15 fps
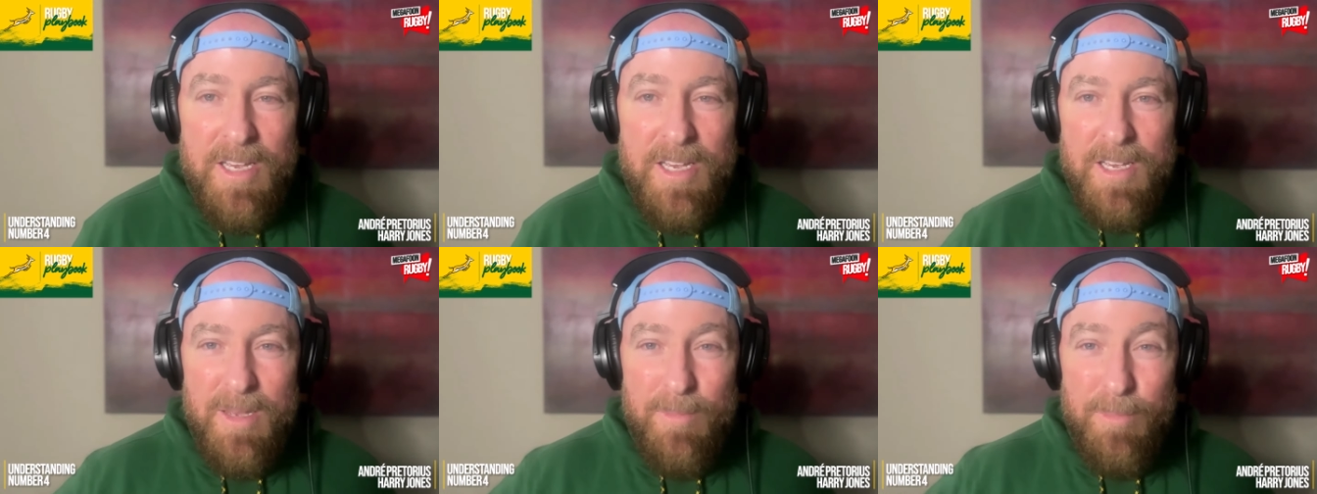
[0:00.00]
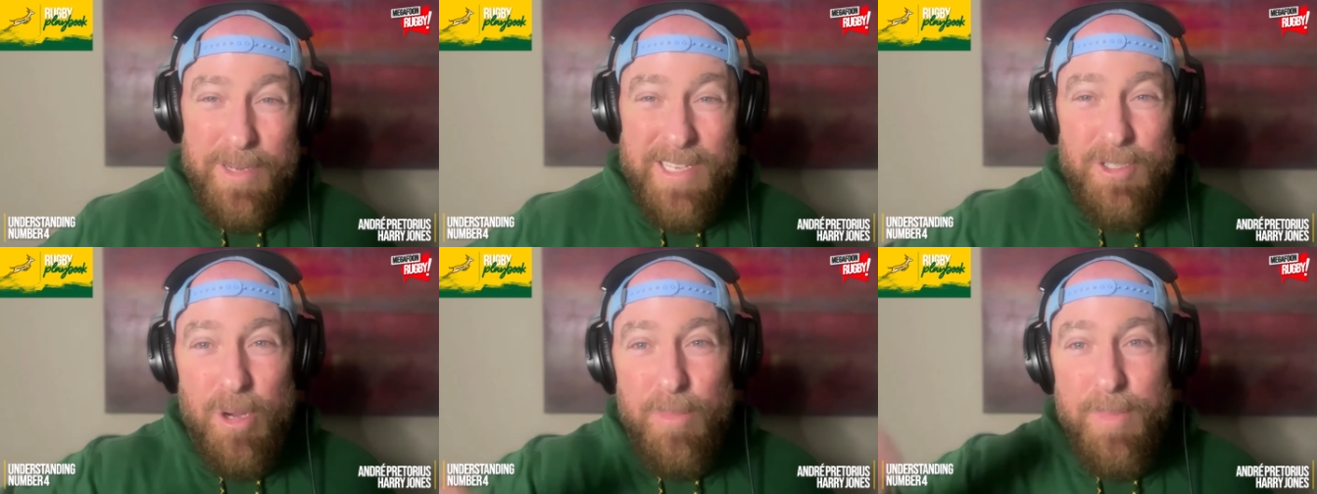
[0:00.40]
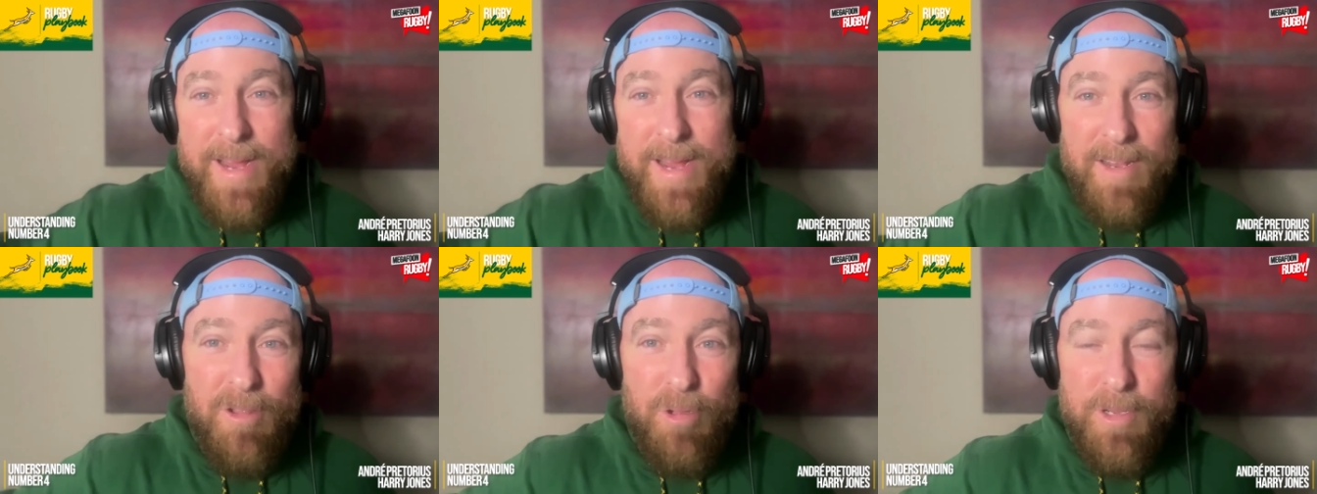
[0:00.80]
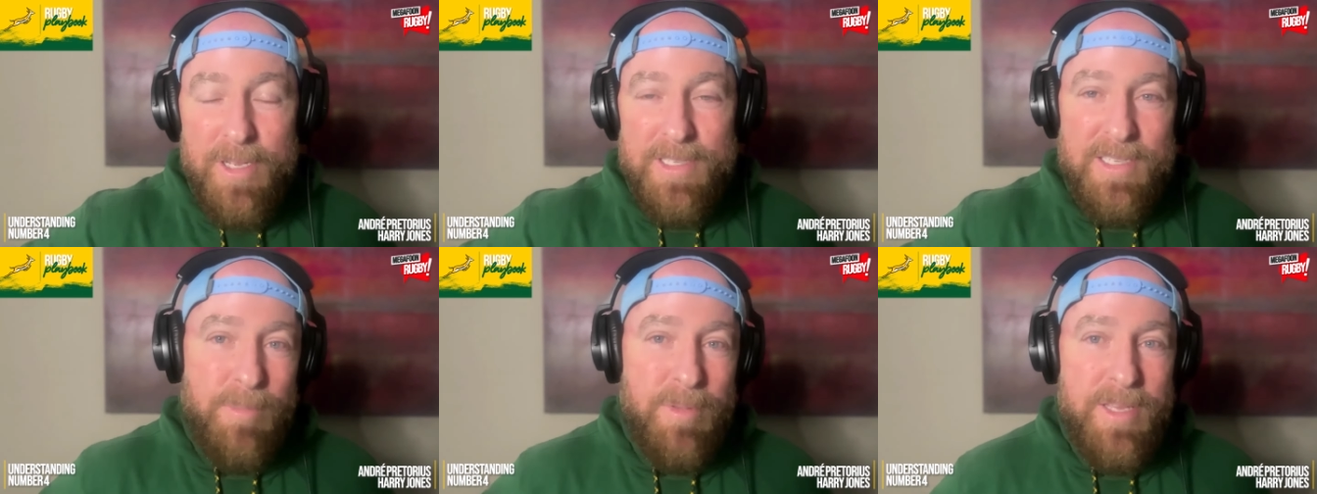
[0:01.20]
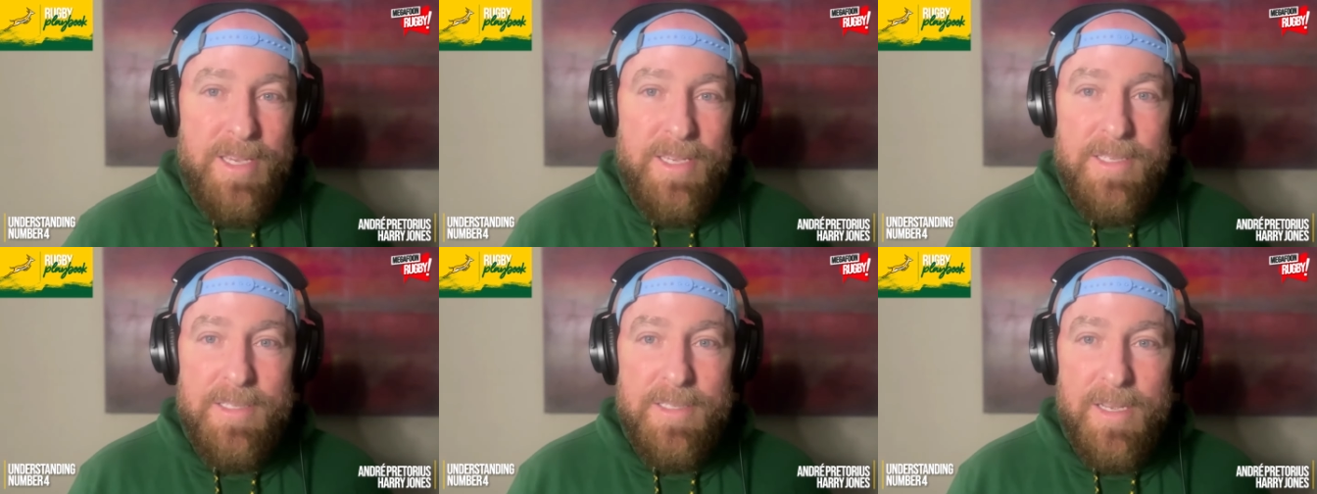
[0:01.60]
Please go back and look at some of
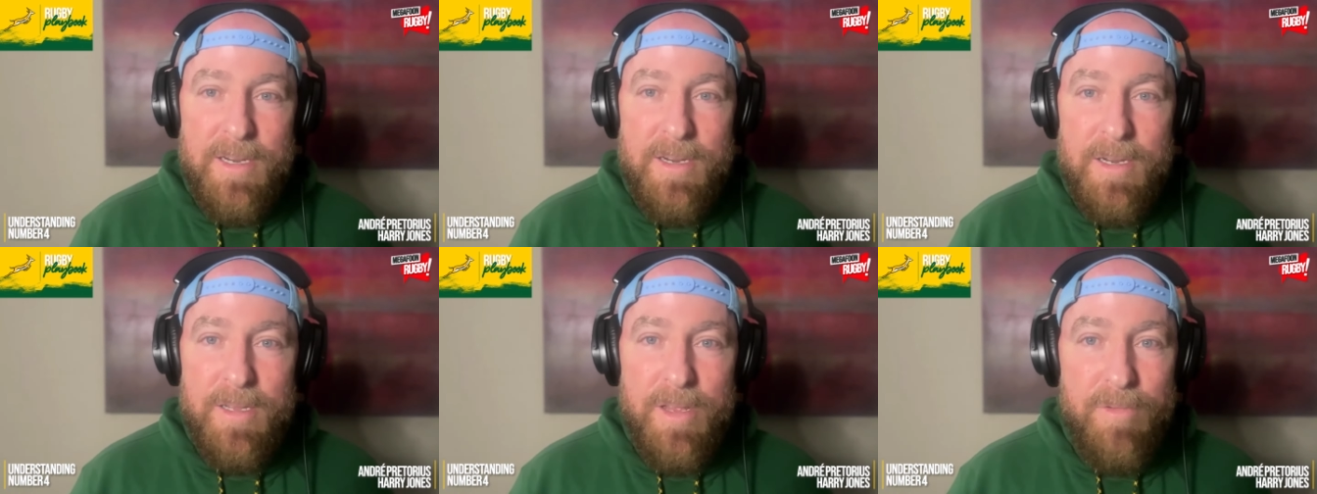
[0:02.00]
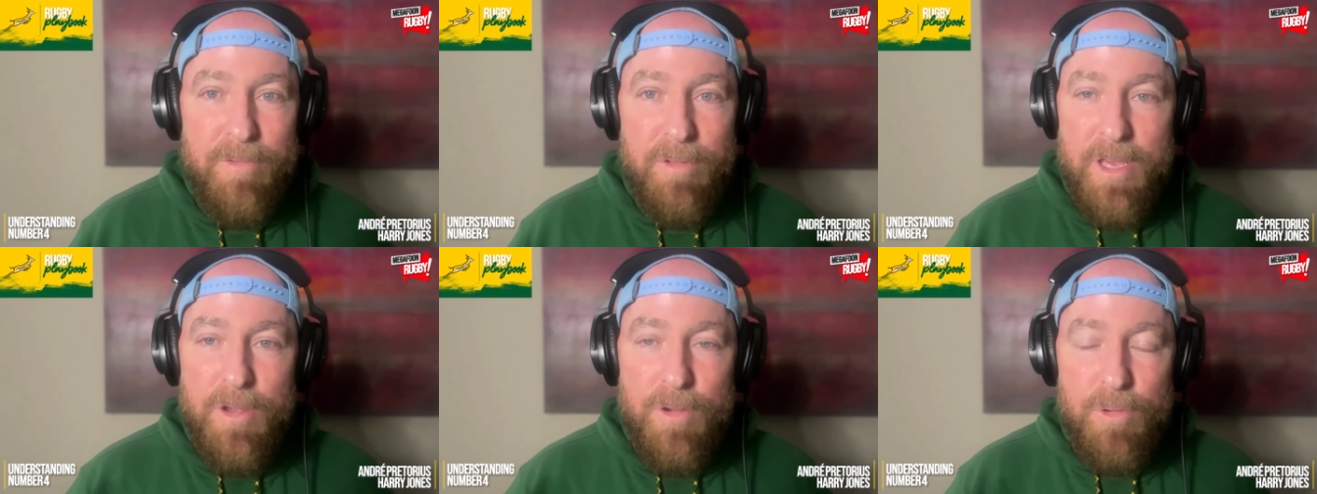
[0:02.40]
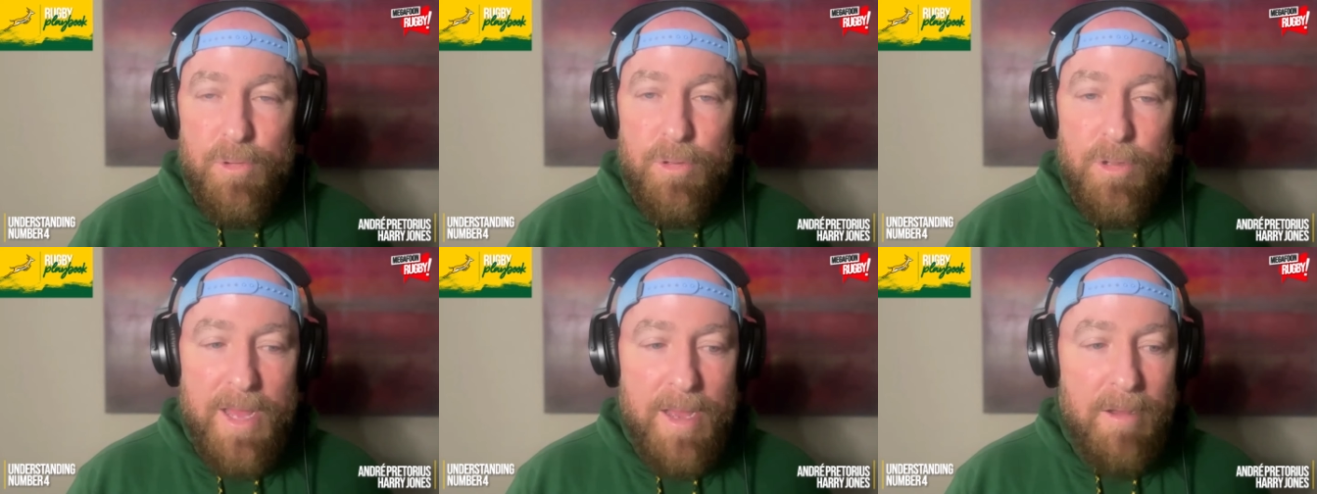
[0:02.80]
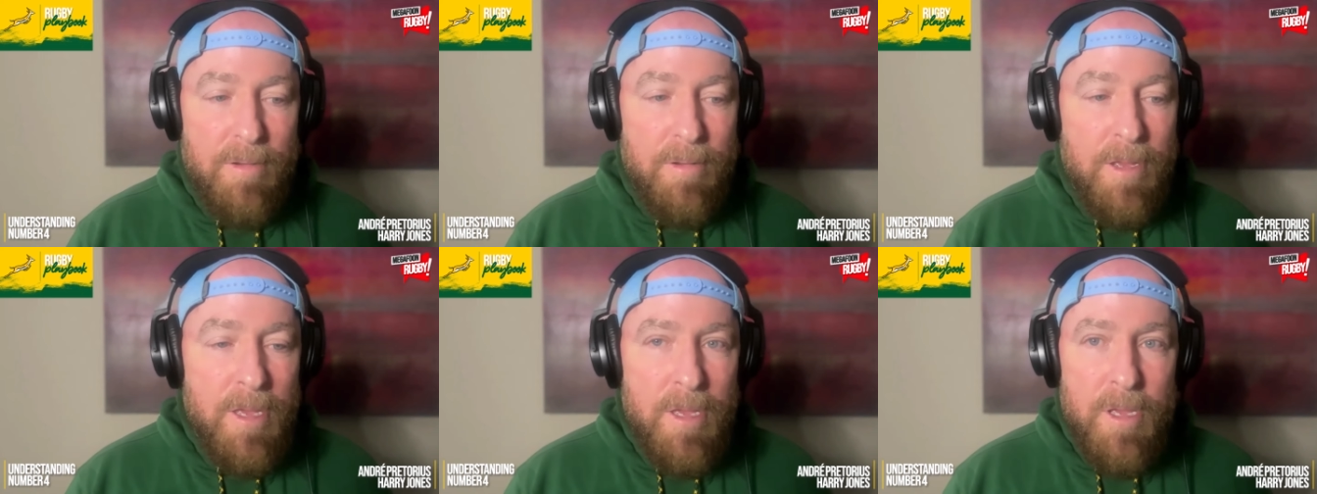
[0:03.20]
these. They're really cool how